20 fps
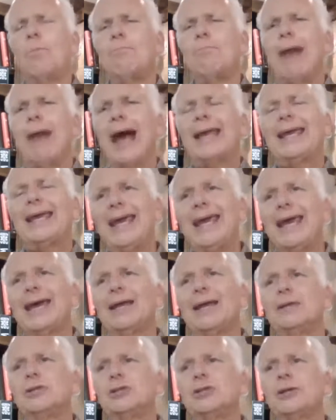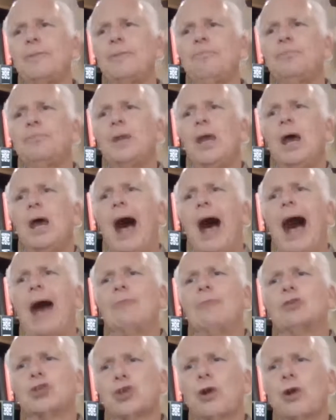My kids,
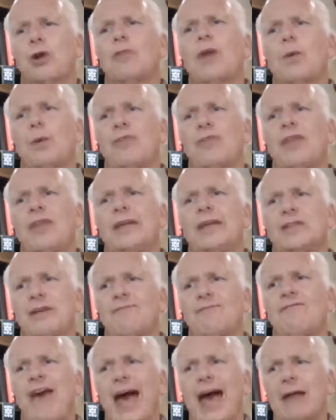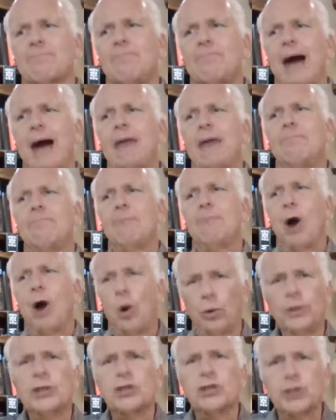I'm sure there were things. In fact, my
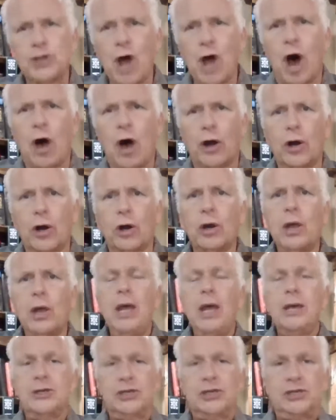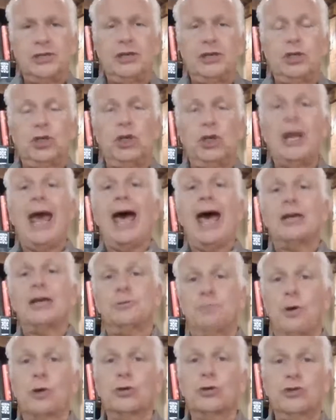oldest daughter, she
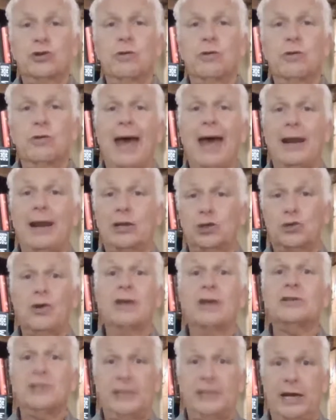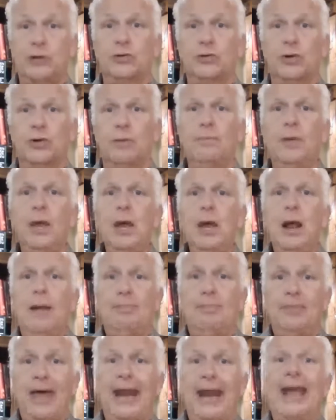has post-traumatic stress syndrome
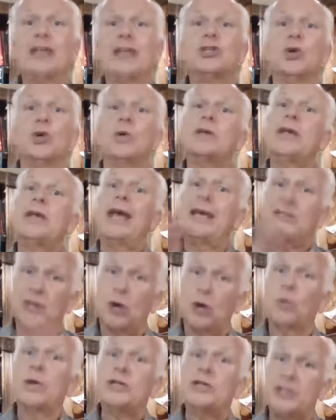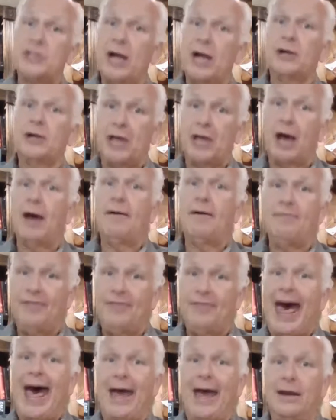that is a result of
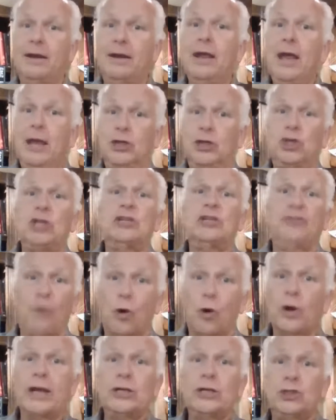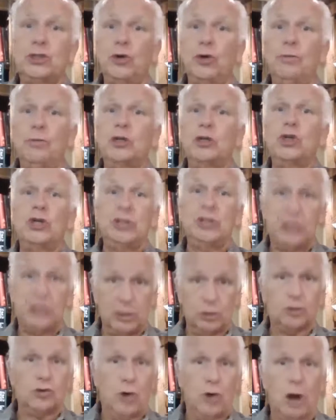that. She's 42, but she
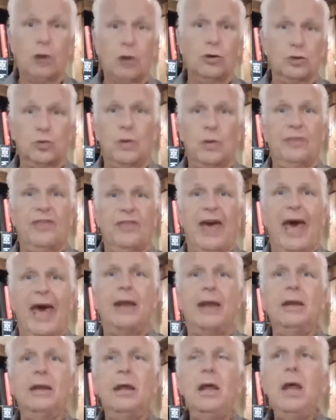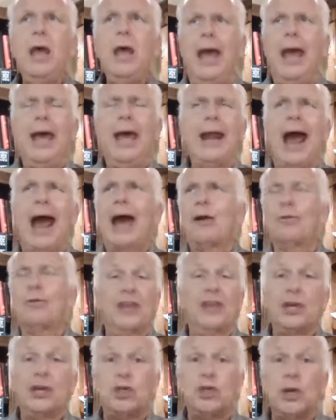still struggles with that. And I
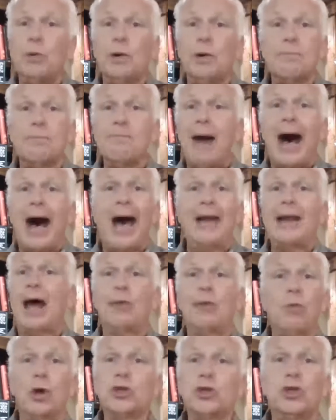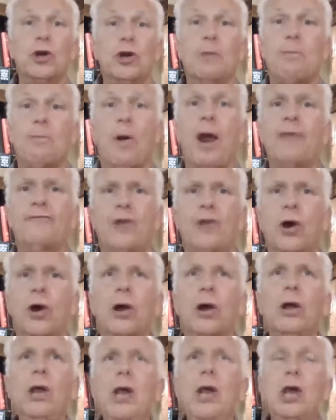don't think she would mind. I'd want you to pray for
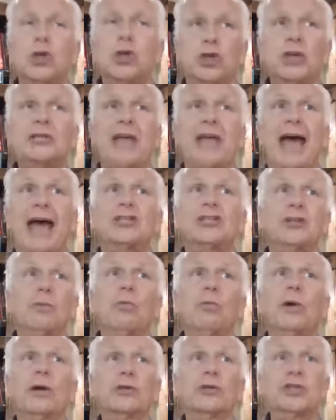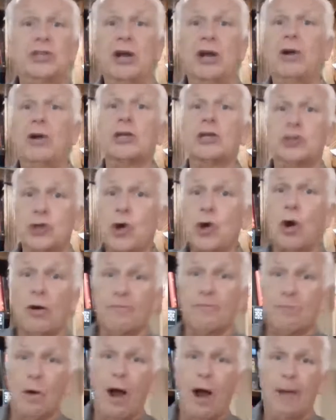her. She's had some real serious
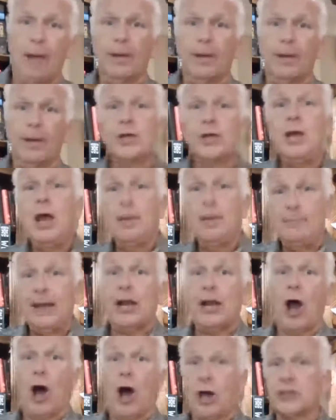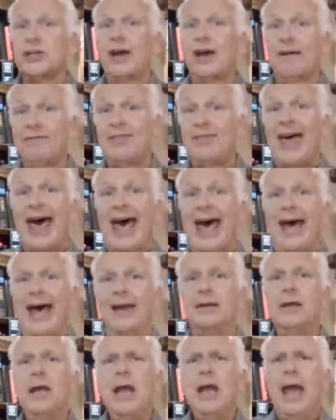nerve problems because of that.
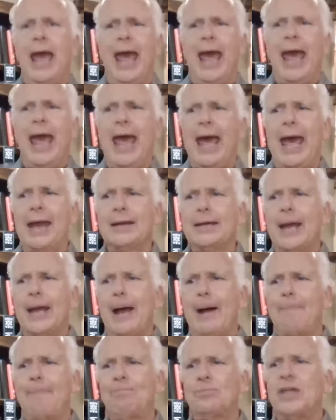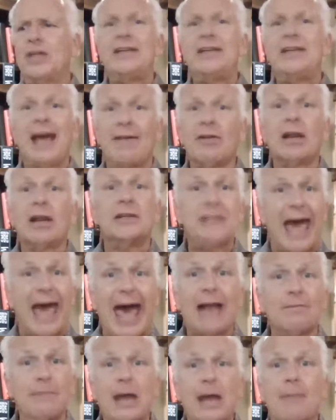And the devil
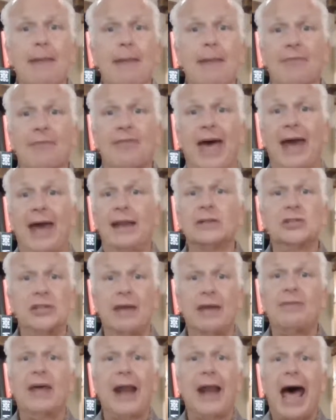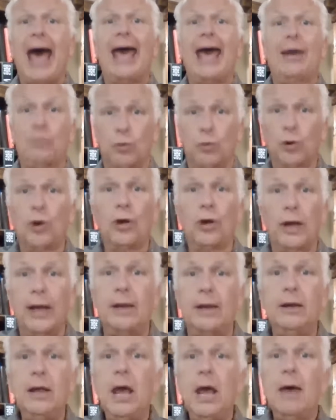attacked me about that and said that I had
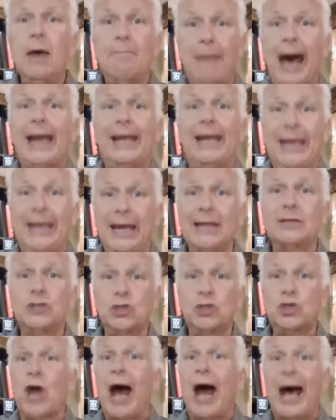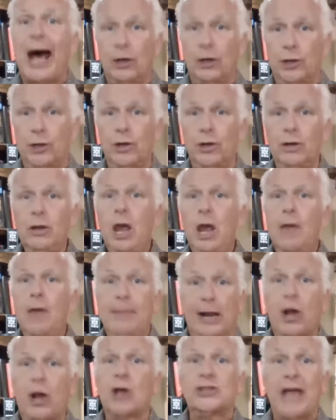ruined my kids' childhood
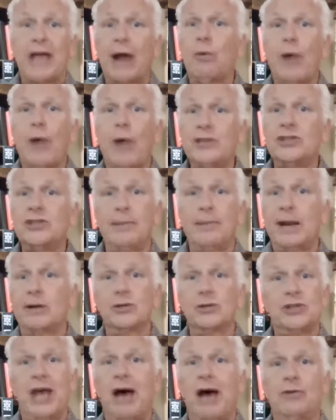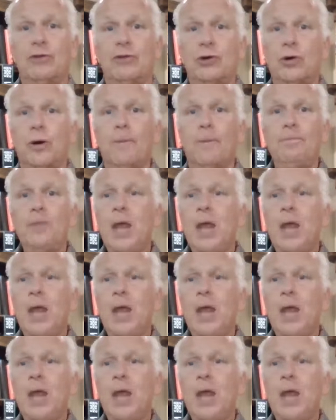because I raised them in El Salvador.